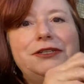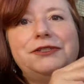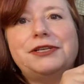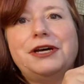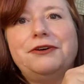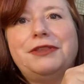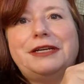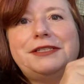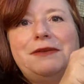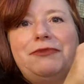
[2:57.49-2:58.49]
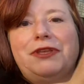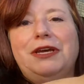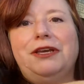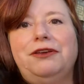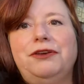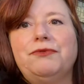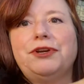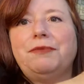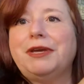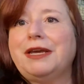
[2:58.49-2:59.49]
So that's something you
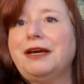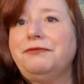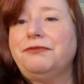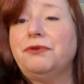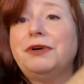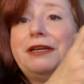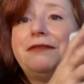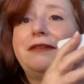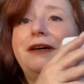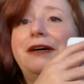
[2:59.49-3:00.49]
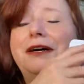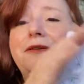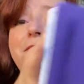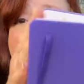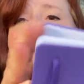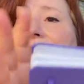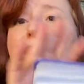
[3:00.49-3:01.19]
want to be careful with if you're